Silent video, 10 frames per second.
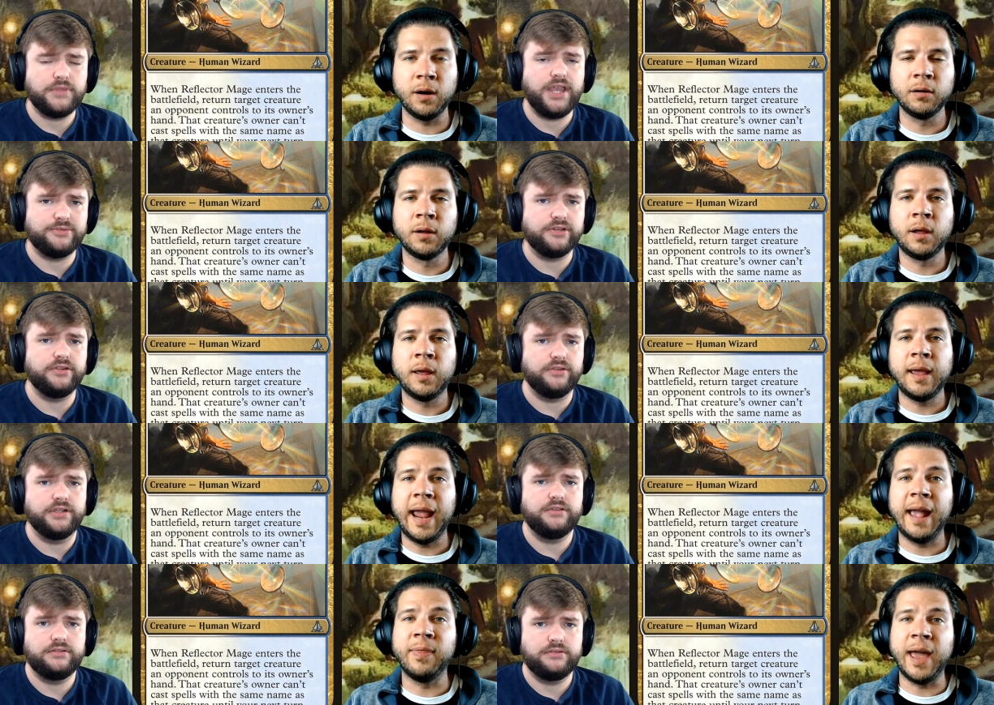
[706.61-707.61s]
Speaker 1: Absolutely.
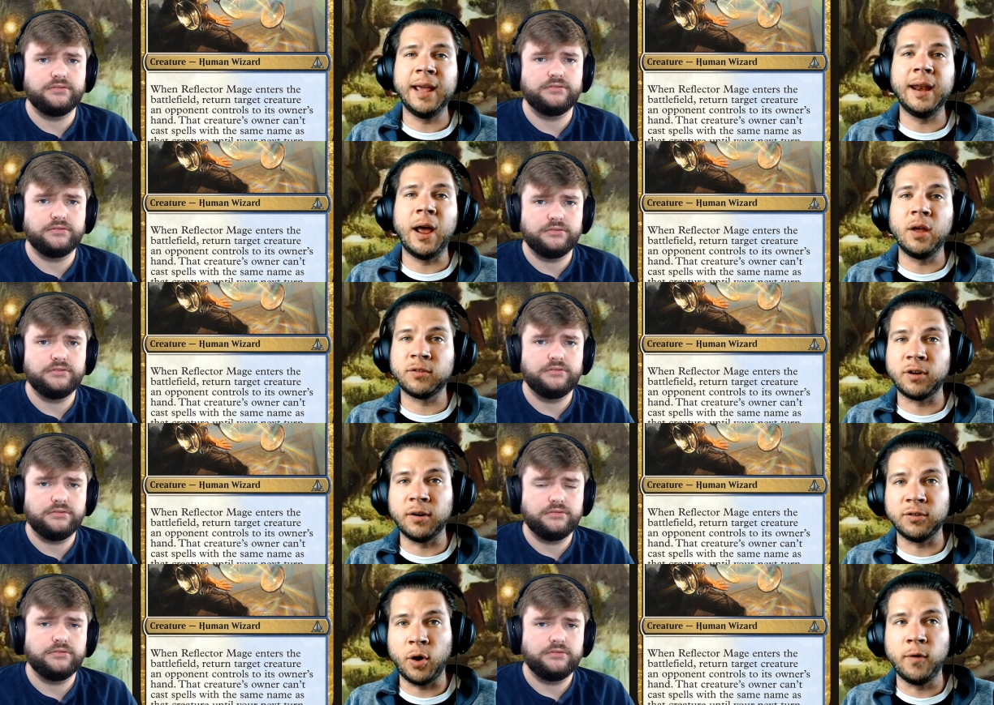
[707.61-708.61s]
And then it
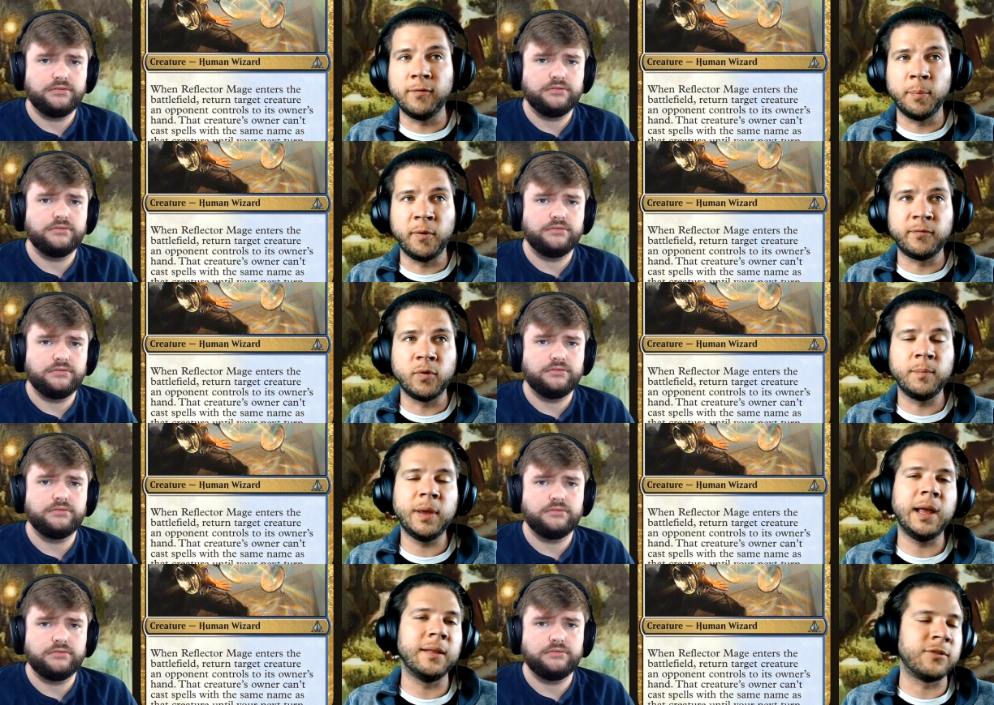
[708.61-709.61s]
starts overperforming,
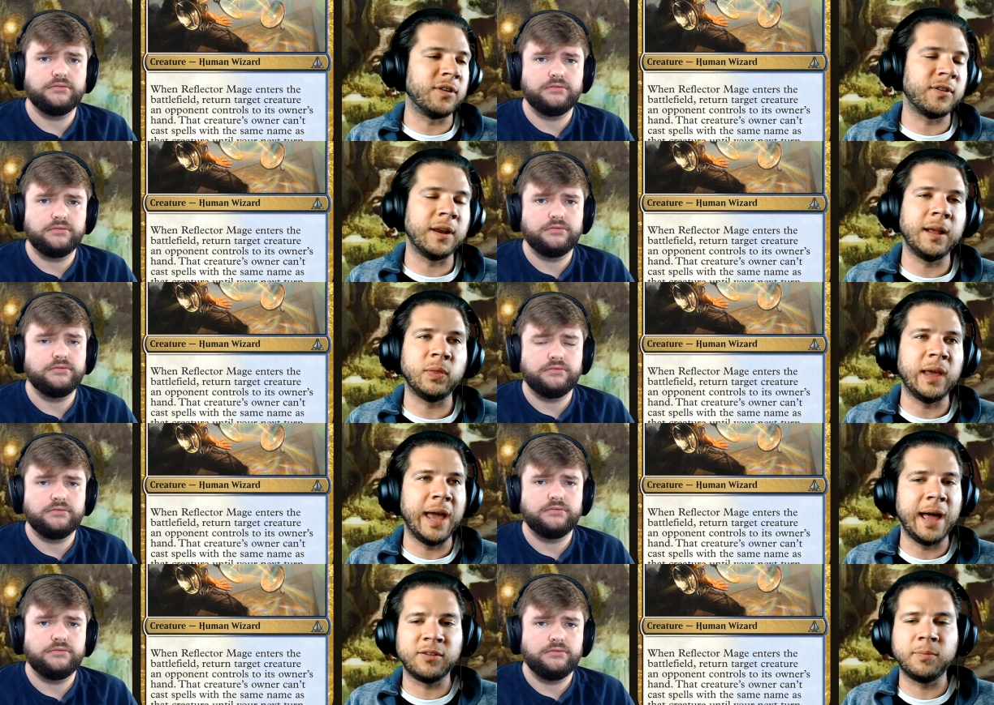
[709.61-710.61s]
it's just going to get the
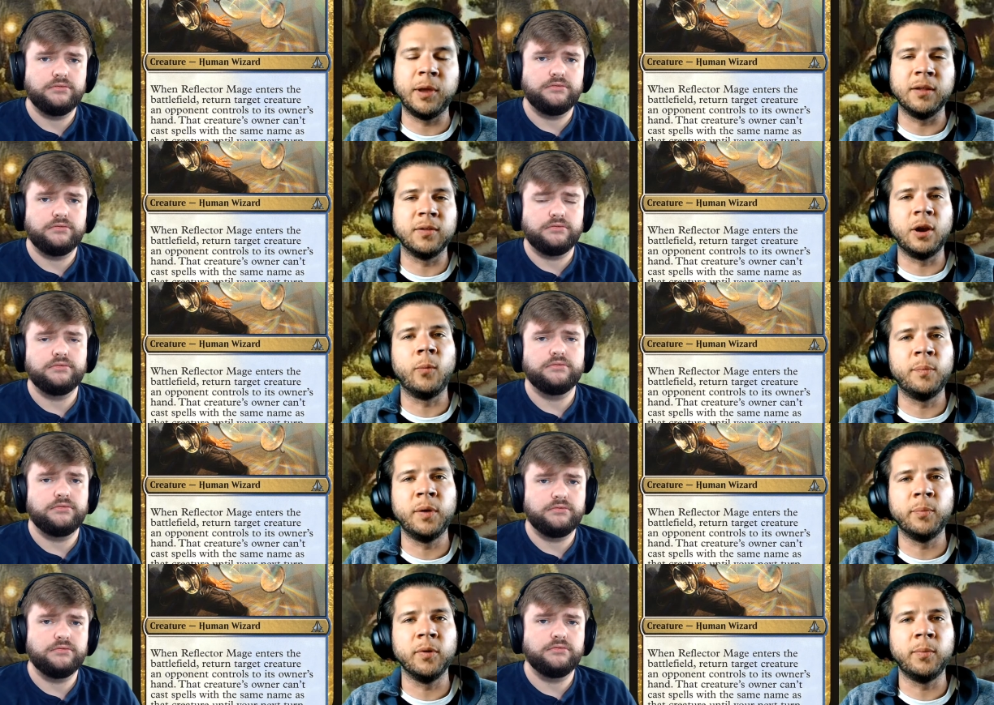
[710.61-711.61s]
axe because they don't want
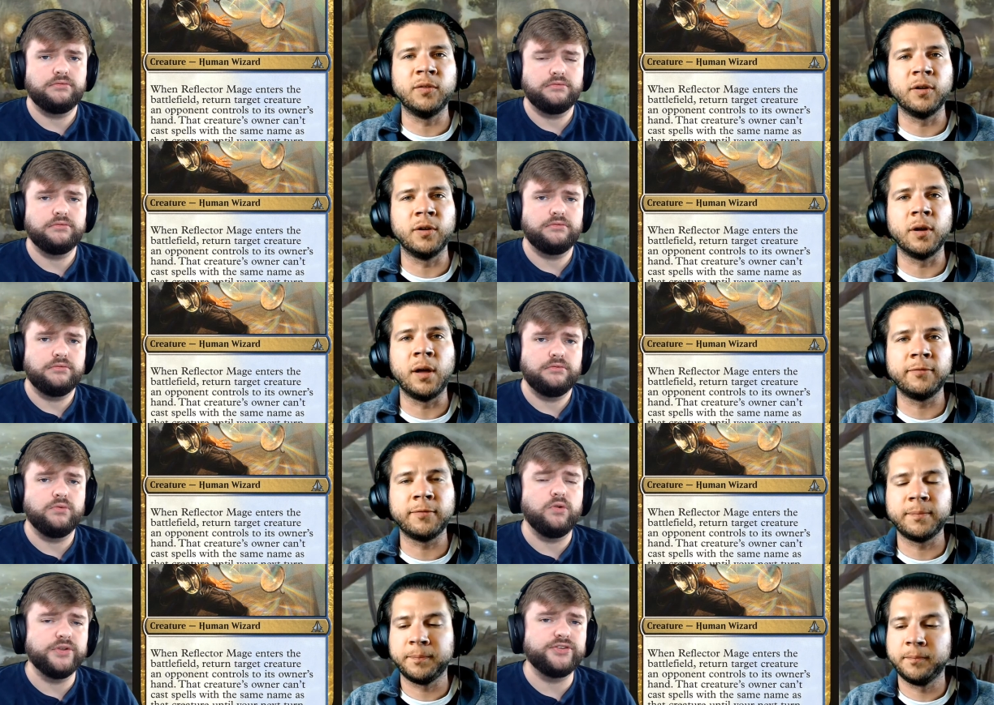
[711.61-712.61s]
people to be turned off.
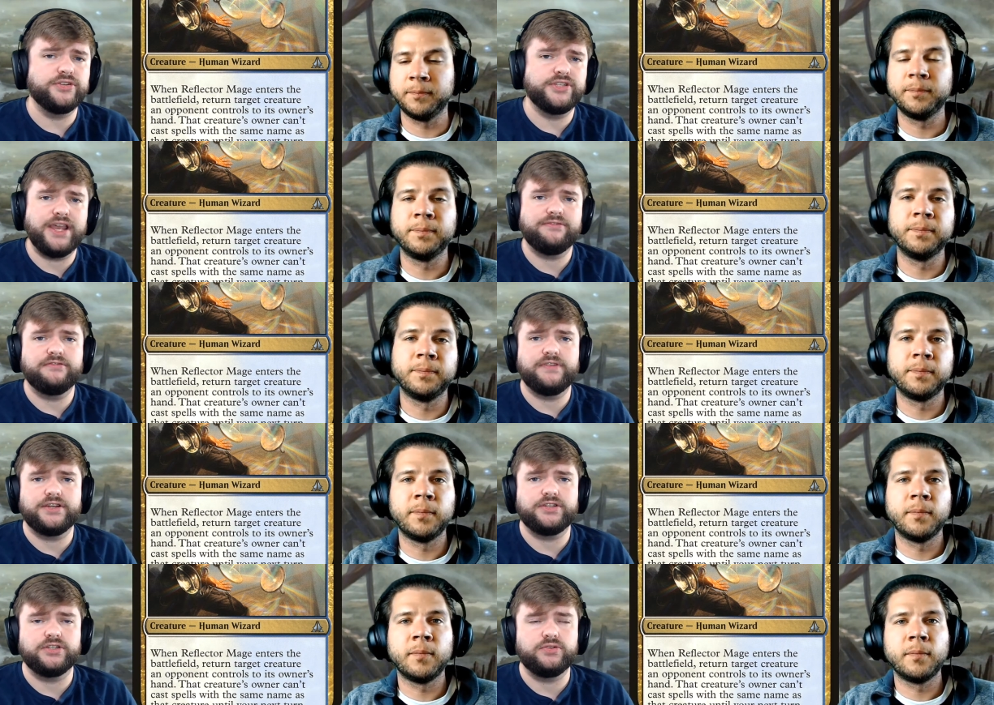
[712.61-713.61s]
Speaker 2: Well, Wizard staff have
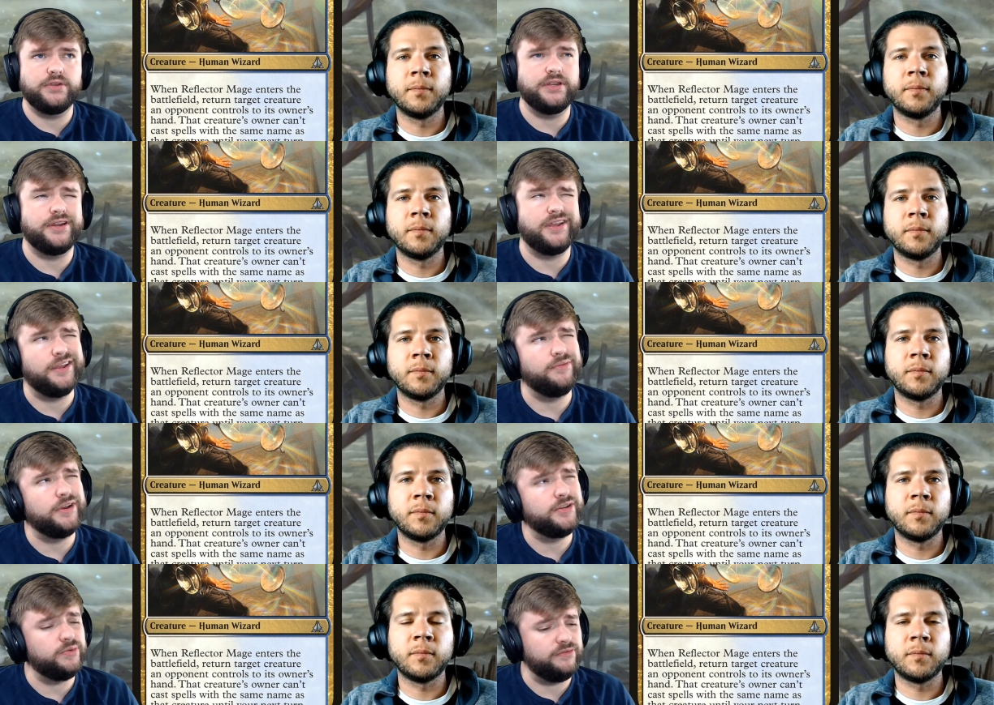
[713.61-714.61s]
actually tweeted, I
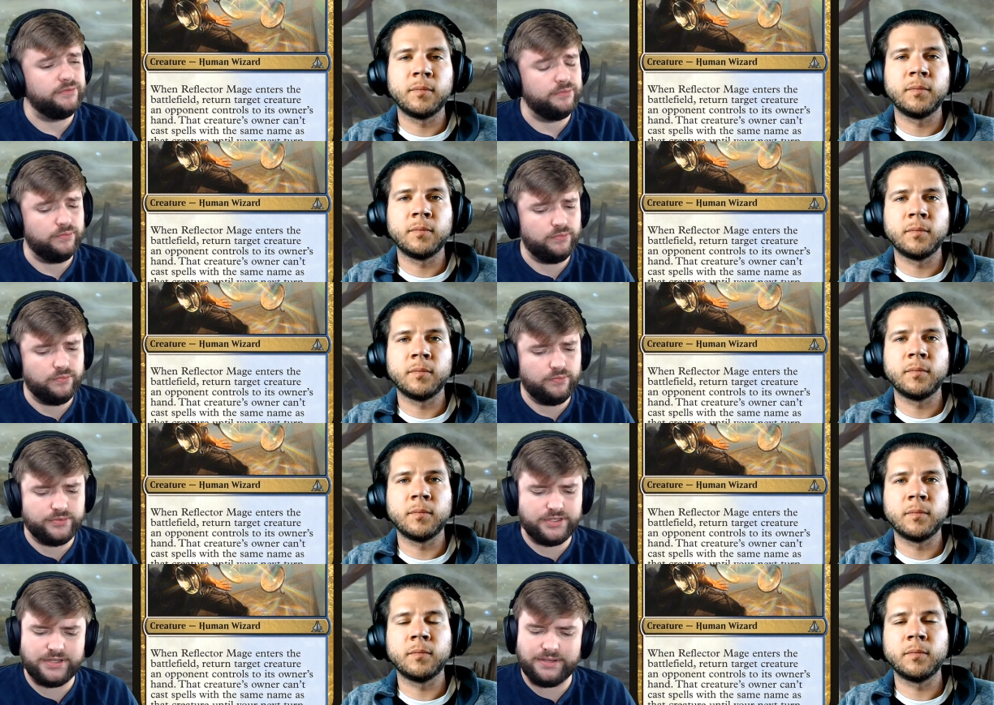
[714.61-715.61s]
read a tweet from
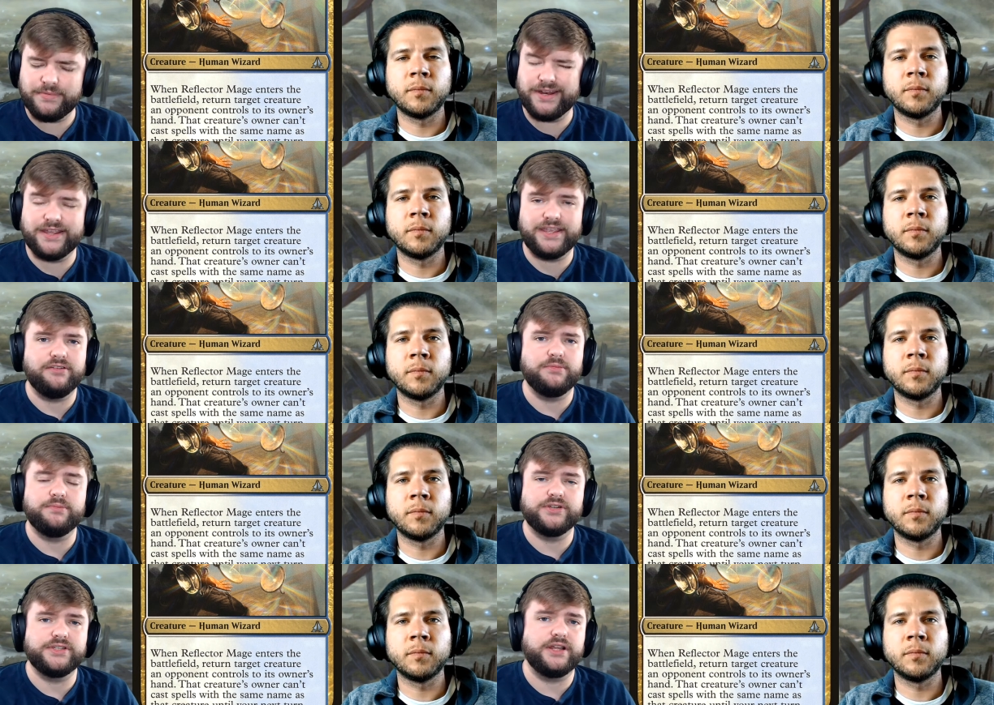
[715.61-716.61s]
somebody, I can't
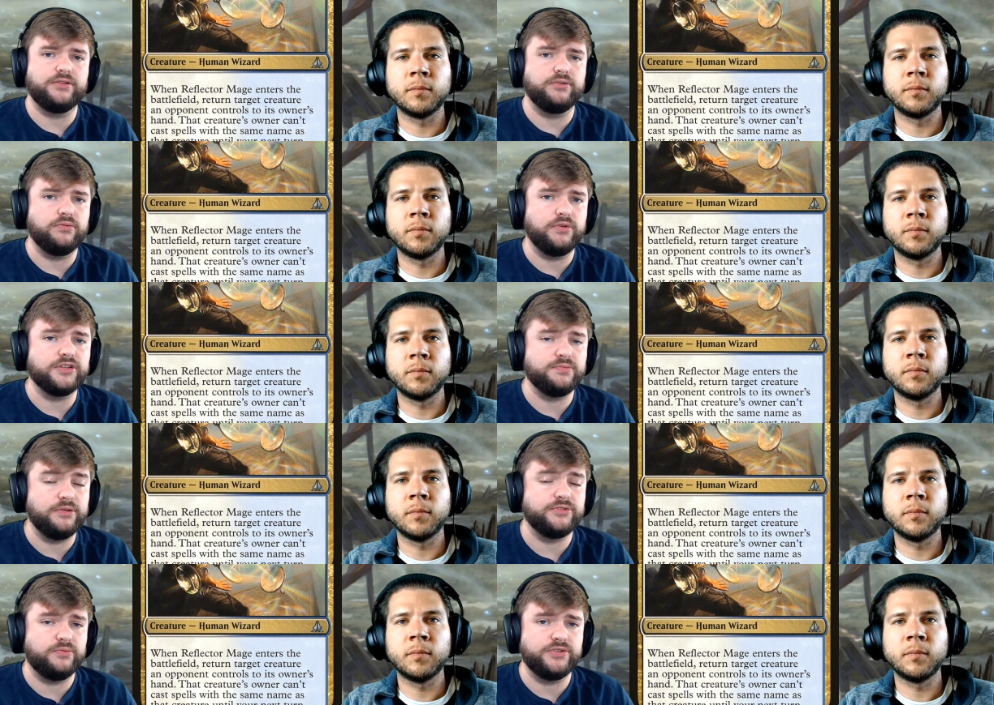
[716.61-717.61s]
remember exactly who it was,
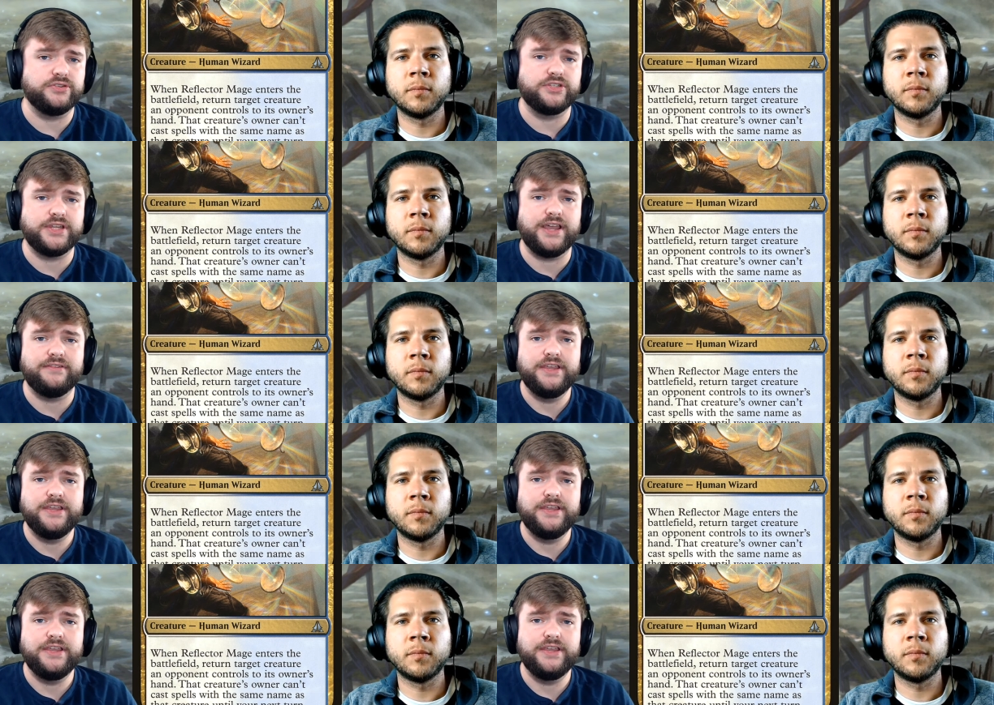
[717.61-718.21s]
but it was a Wizard staff,